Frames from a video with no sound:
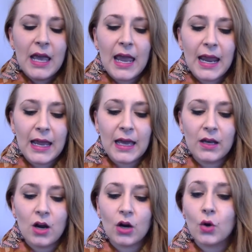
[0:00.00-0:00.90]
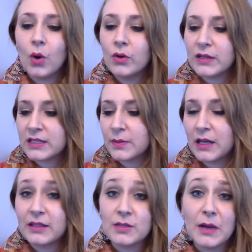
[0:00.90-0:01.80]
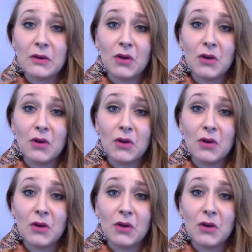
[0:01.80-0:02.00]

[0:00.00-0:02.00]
and our quote this month is by